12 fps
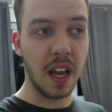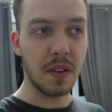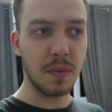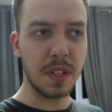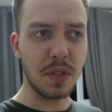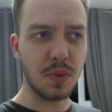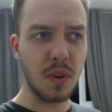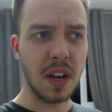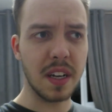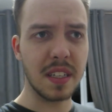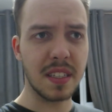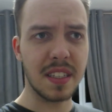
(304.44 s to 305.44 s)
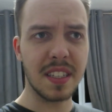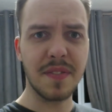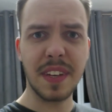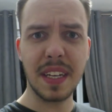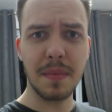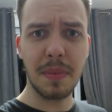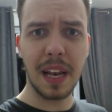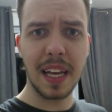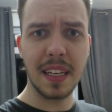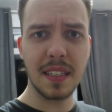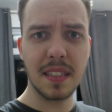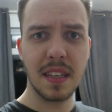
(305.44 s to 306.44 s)
and we tried this vegan
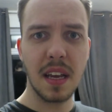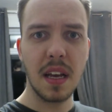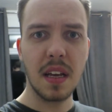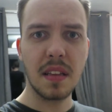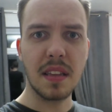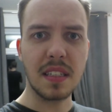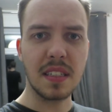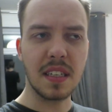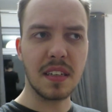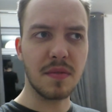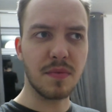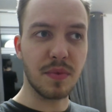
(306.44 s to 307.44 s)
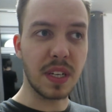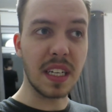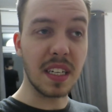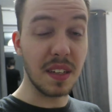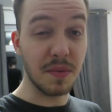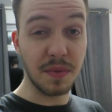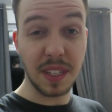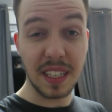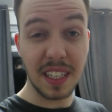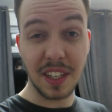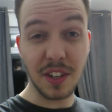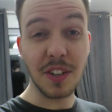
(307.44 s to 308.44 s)
place that did really,
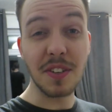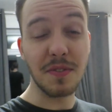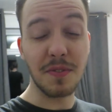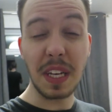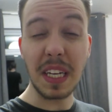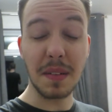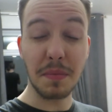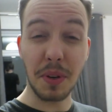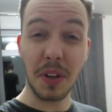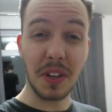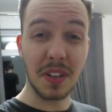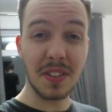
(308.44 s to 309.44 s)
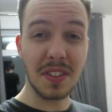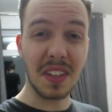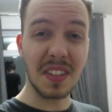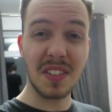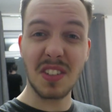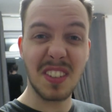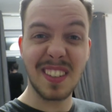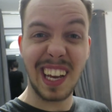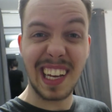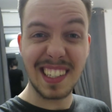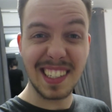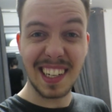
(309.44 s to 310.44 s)
really good vegan burgers that just
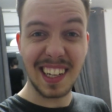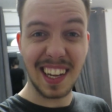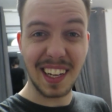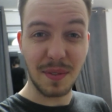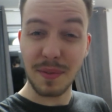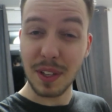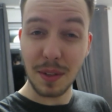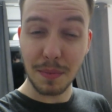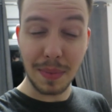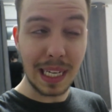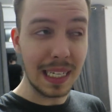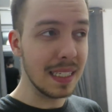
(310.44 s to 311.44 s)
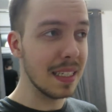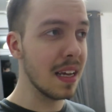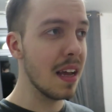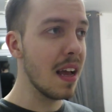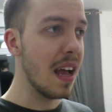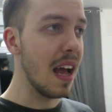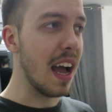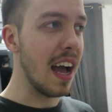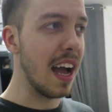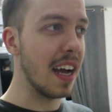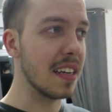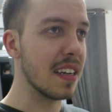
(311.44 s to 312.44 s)
tasted like real meat.
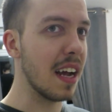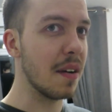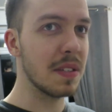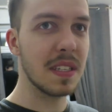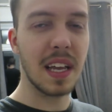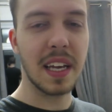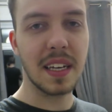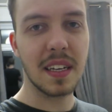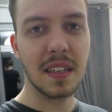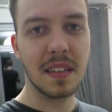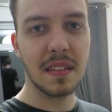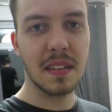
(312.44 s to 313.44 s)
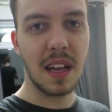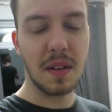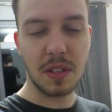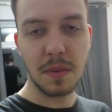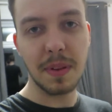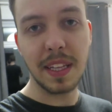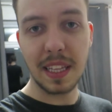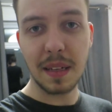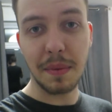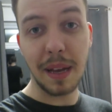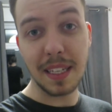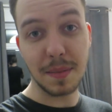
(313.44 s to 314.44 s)
And I was
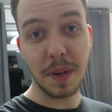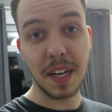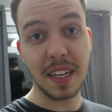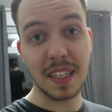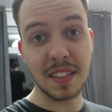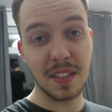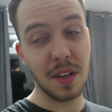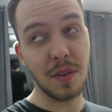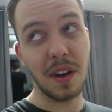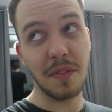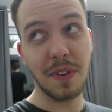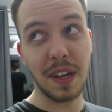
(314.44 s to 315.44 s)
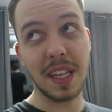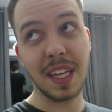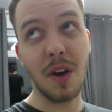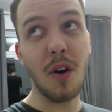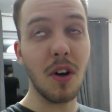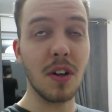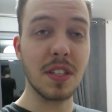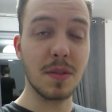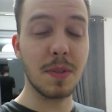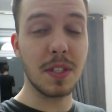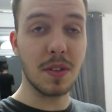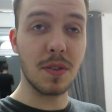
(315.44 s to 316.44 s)
completely amazed by it. And so I felt like, oh,
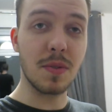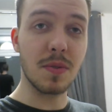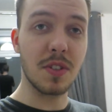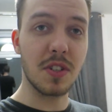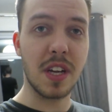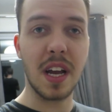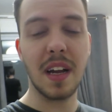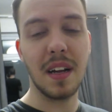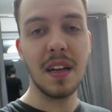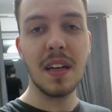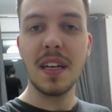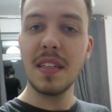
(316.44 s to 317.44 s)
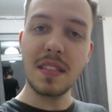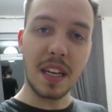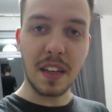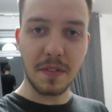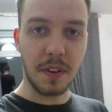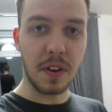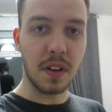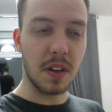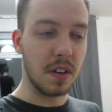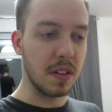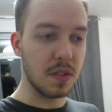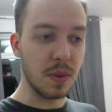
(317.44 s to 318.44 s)
this would be so cool to share, take a
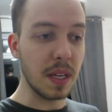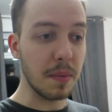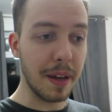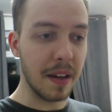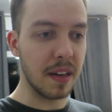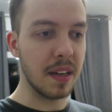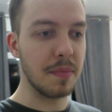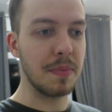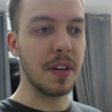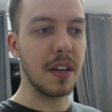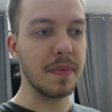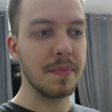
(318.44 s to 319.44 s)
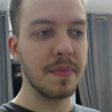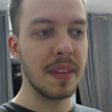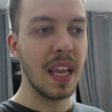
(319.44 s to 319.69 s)
photo and tweet about it, but